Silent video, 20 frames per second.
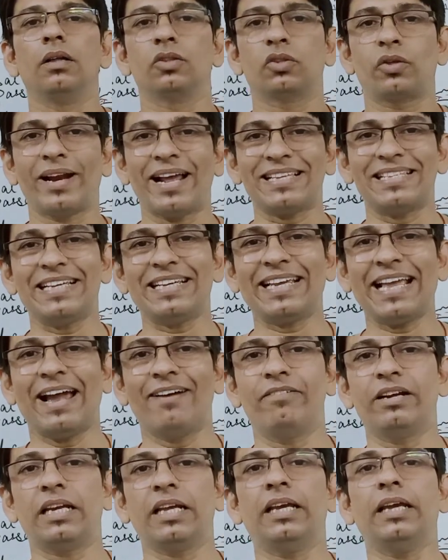thoracic
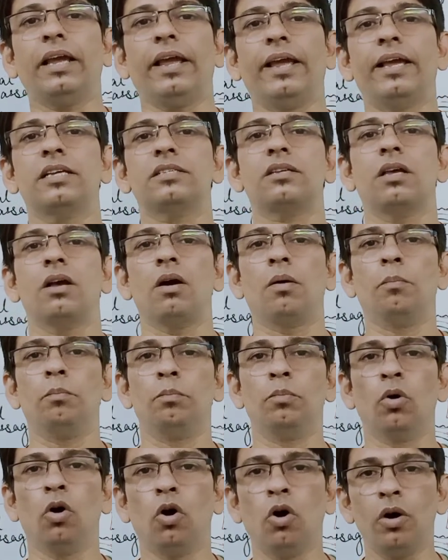cavity is
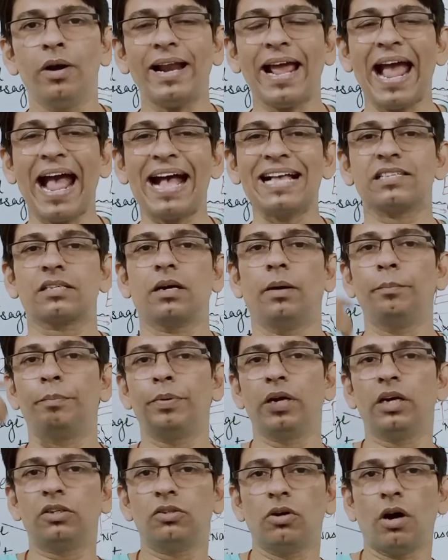more as
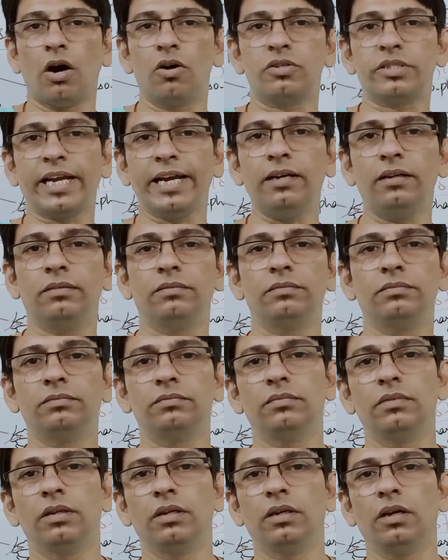compared to outside.
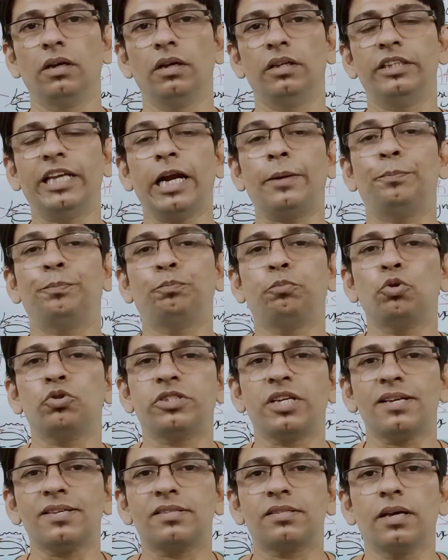That
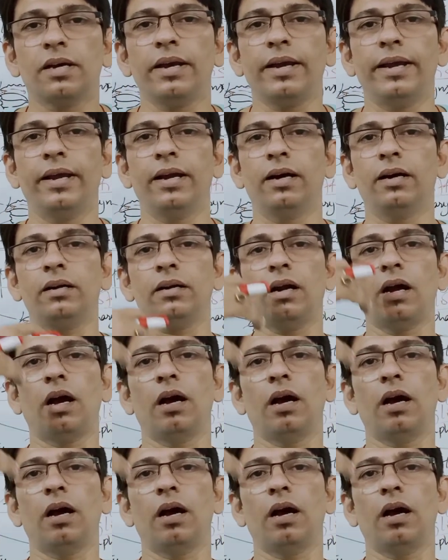pushes the air